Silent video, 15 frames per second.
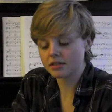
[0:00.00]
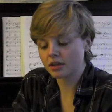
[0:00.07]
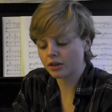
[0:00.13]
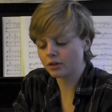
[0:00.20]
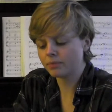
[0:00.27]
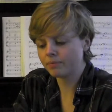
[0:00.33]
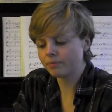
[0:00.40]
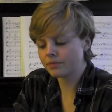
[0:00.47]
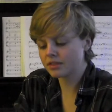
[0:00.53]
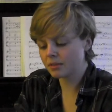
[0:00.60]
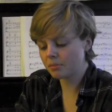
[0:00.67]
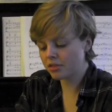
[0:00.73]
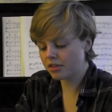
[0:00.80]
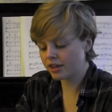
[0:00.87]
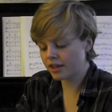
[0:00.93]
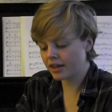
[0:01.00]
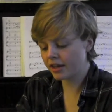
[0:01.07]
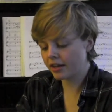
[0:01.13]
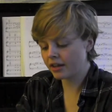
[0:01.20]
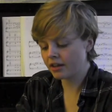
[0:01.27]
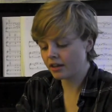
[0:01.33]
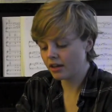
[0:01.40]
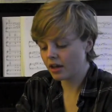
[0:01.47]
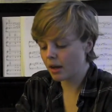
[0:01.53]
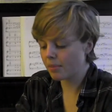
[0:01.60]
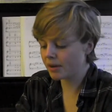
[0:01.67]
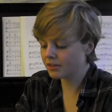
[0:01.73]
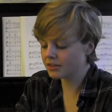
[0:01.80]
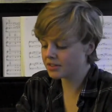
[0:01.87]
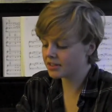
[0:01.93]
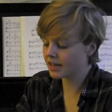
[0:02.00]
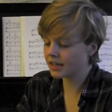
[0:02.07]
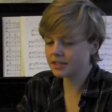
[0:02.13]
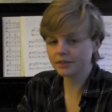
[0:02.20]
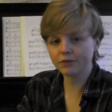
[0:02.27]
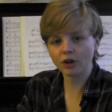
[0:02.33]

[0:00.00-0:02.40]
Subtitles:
So something about the size